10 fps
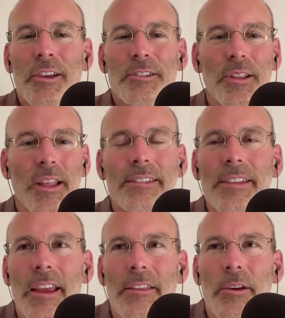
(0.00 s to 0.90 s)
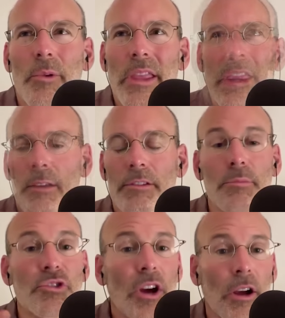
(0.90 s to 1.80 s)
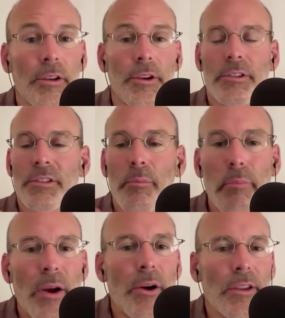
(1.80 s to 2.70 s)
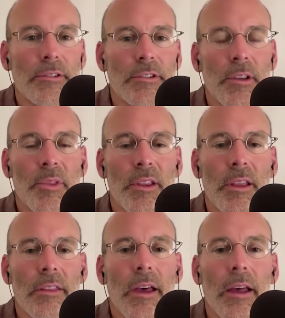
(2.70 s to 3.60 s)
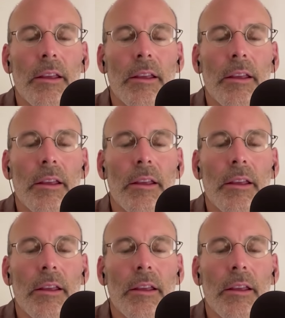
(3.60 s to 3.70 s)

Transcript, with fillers: so let's say that we eat some chocolate or some berries or something like that.